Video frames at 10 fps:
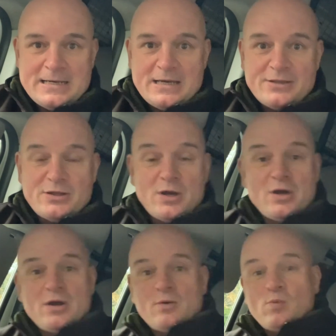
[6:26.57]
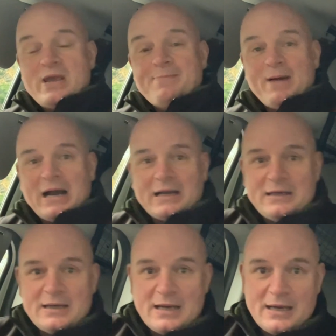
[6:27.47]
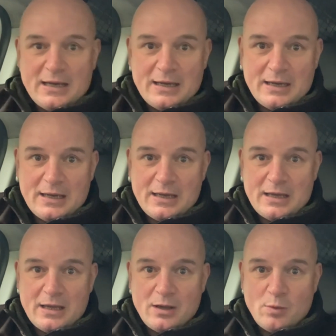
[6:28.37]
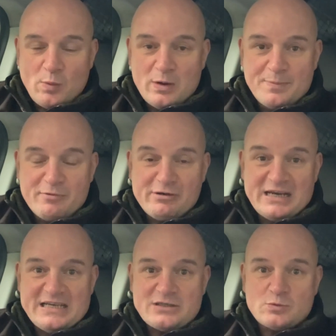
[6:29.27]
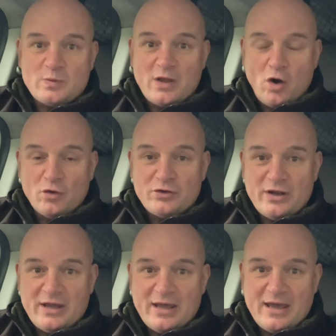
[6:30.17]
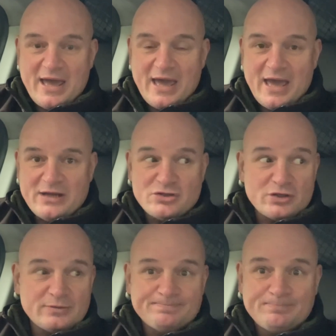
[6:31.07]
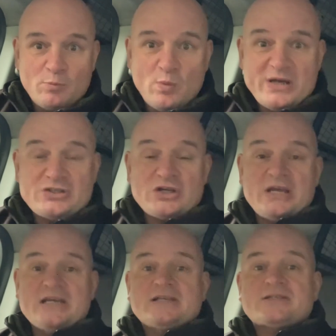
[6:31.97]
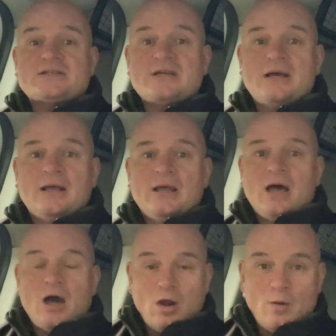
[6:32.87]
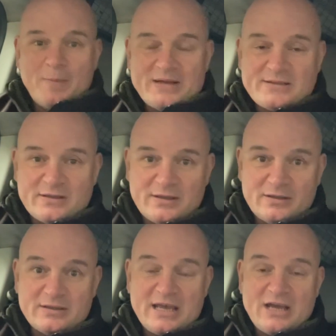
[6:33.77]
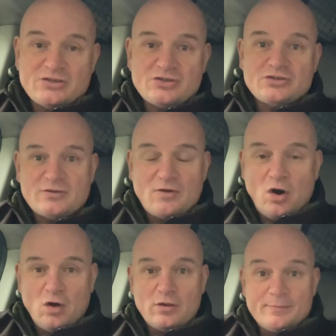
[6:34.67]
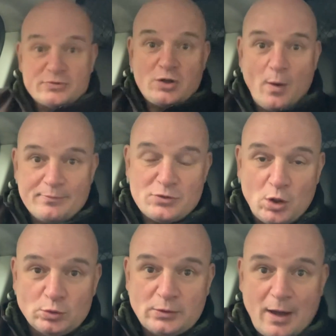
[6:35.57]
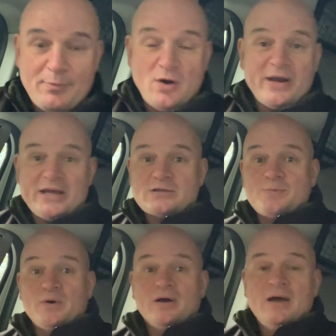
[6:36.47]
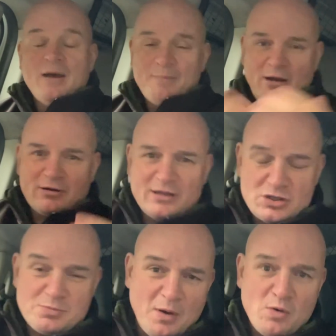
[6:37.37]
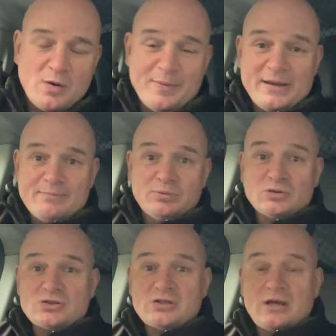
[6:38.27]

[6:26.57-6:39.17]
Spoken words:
the WeBang will be released with a Honda engine, which is a lot better than the engines they've got on them, so I'm told. I'm not an expert. Apparently they smoke a bit, but